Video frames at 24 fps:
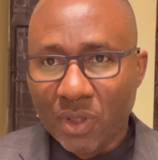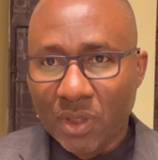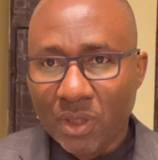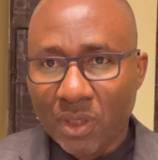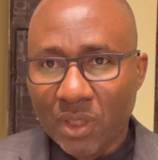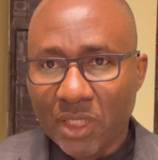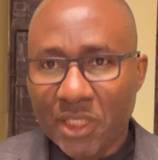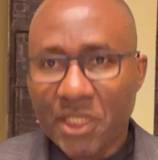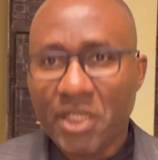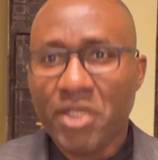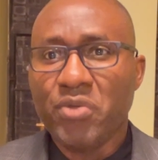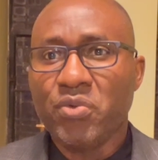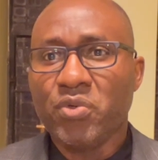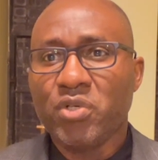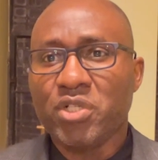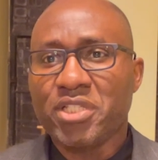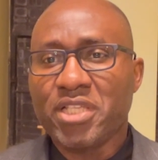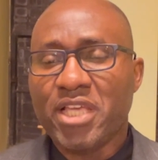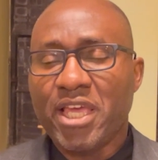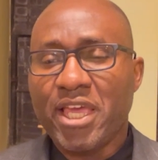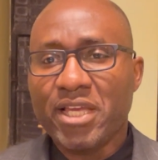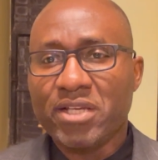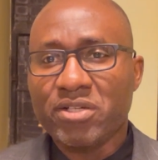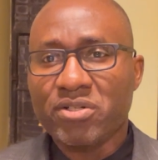And he was
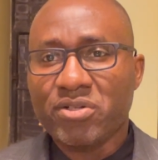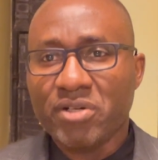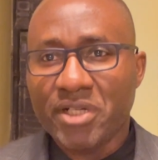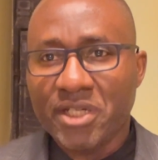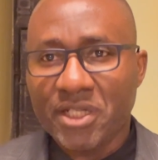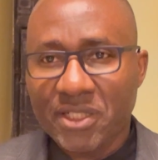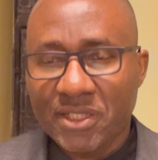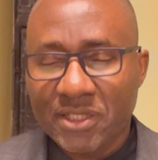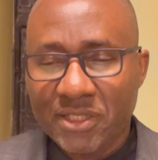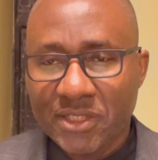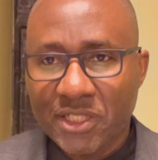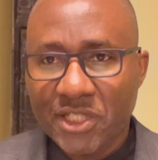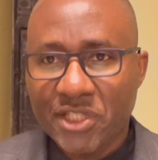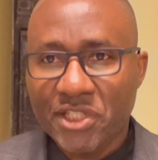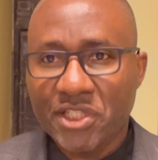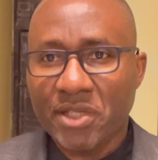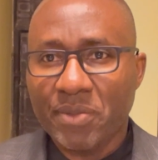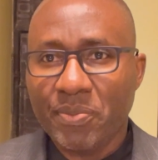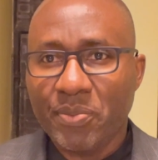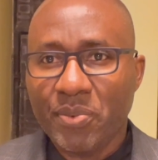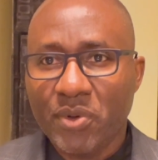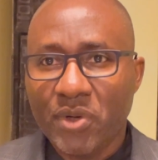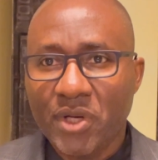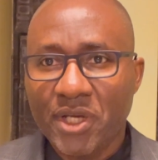angry,
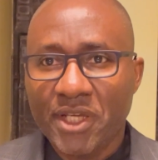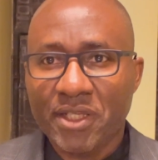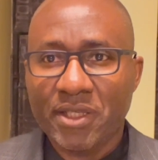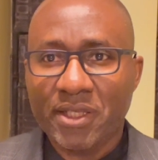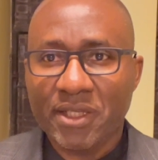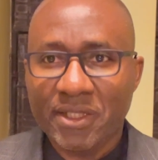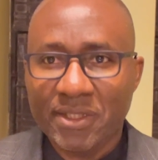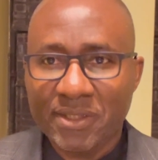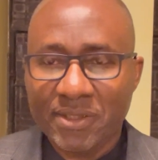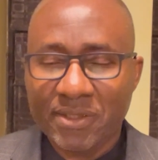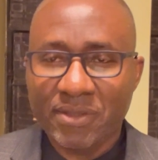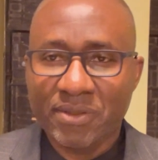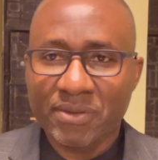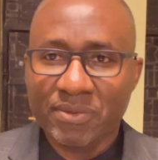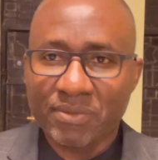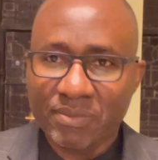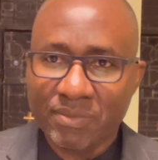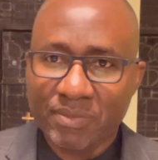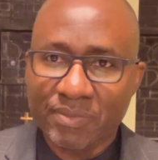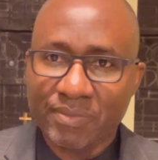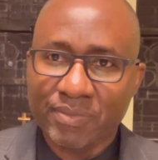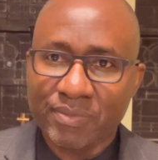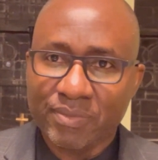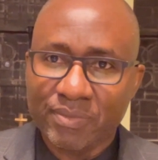disappointed,
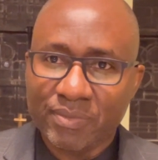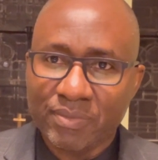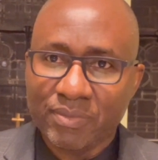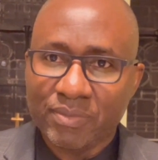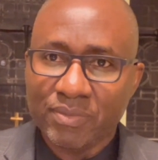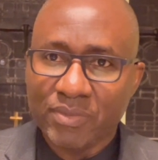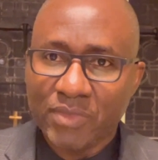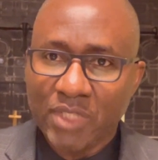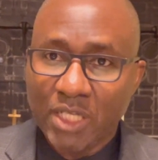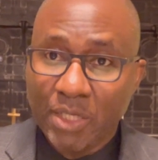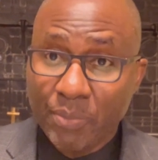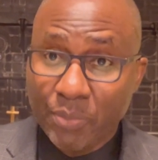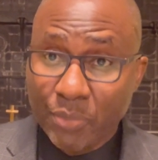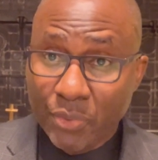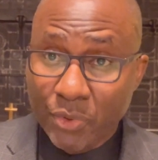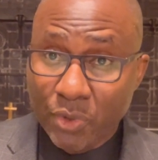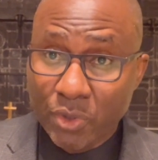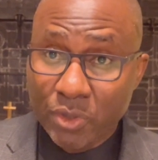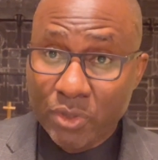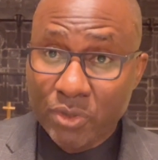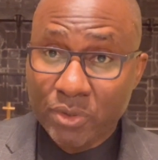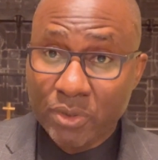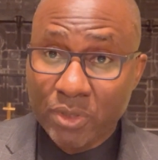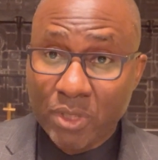and
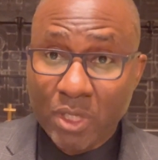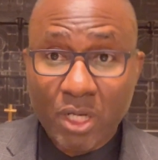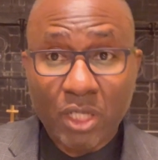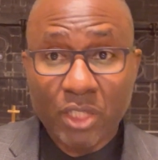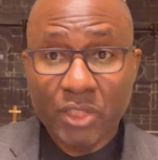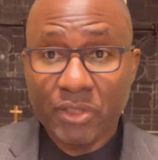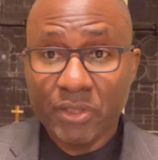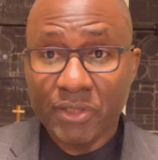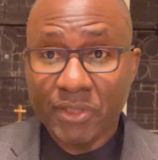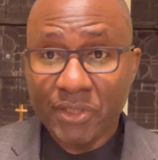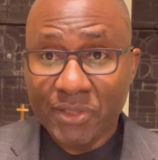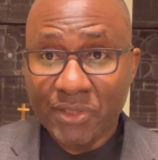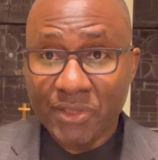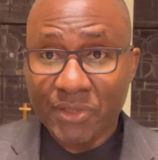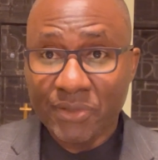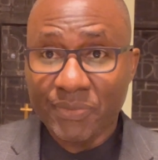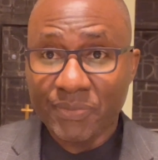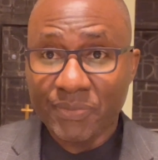brokenhearted.